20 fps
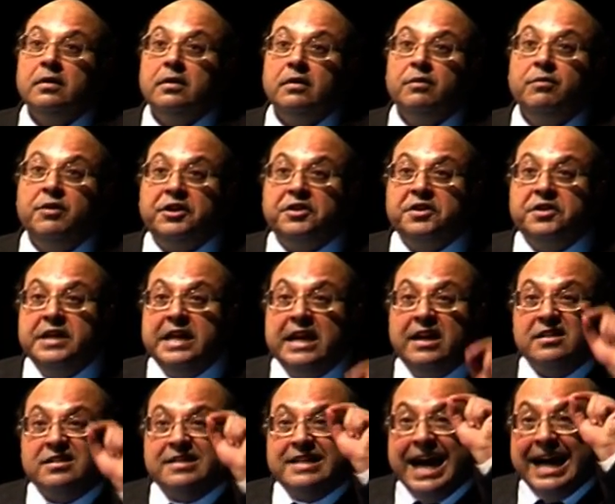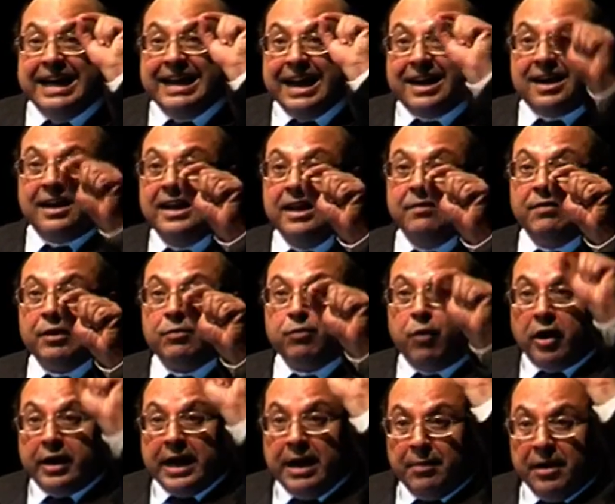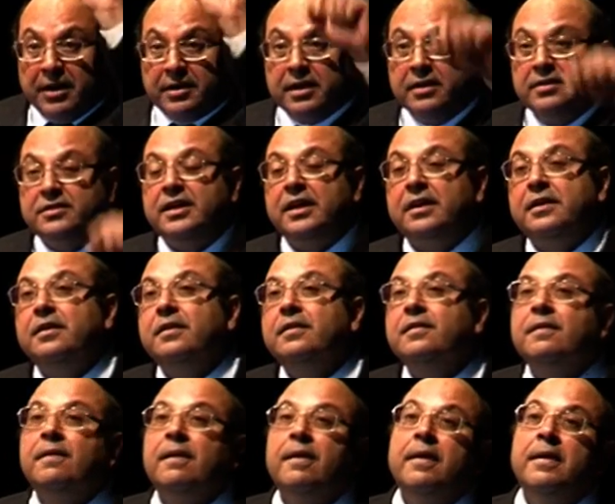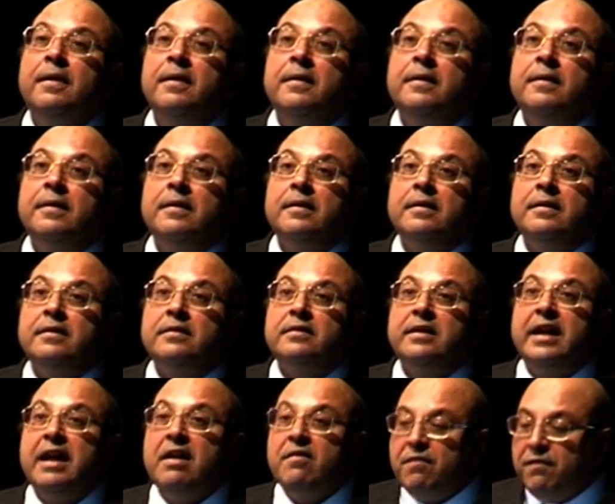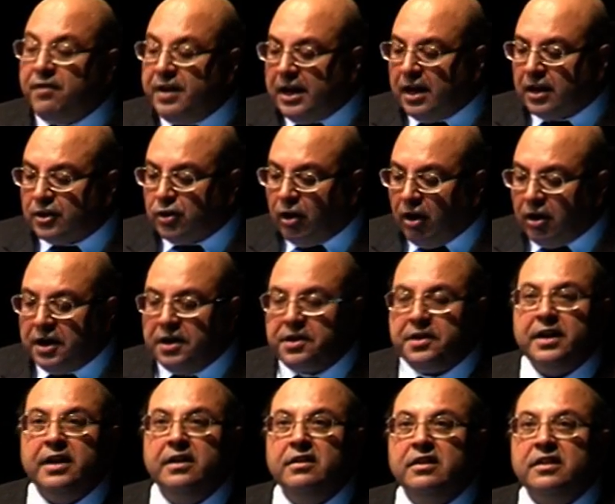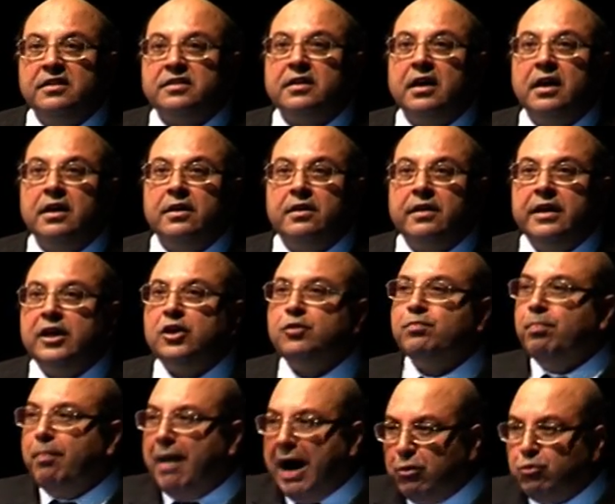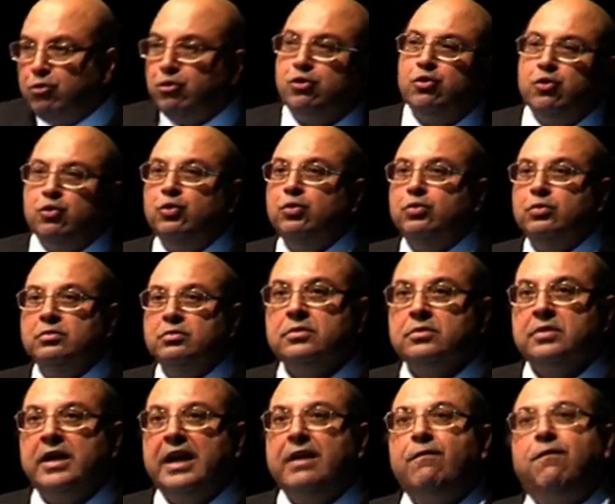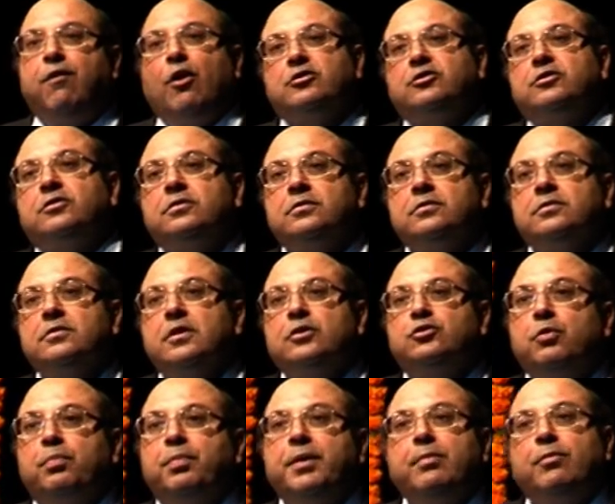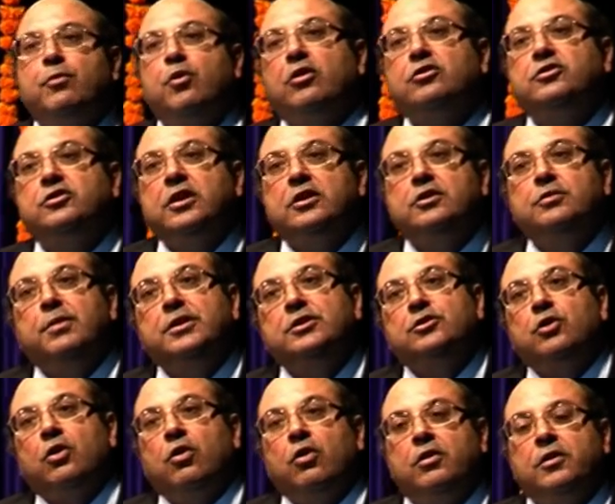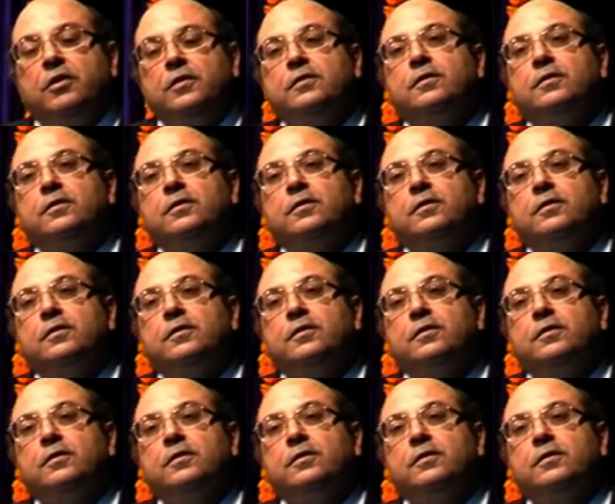which deals directly with what Hamilton said, that every authority in this country is bound to enforce the Supreme Court's judgments or orders.